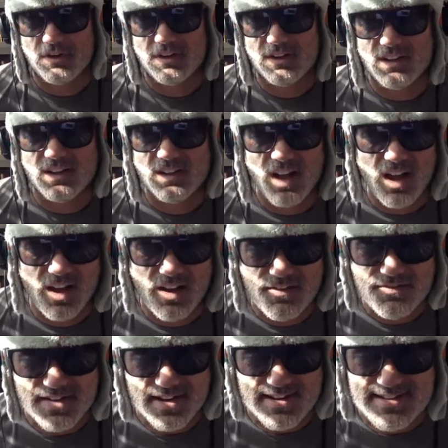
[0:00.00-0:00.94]
that would
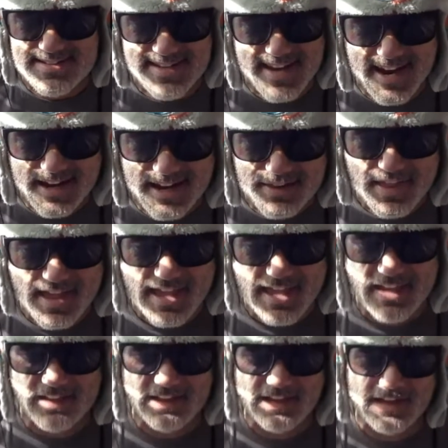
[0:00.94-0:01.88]
love to ding the
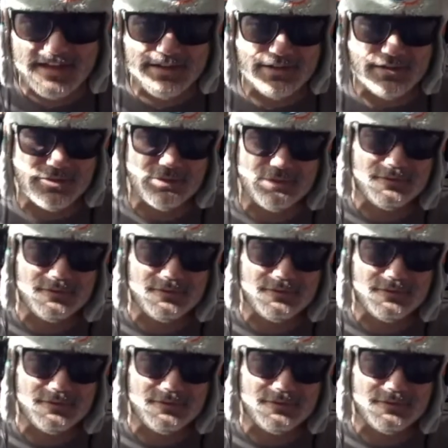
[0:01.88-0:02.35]
hell out of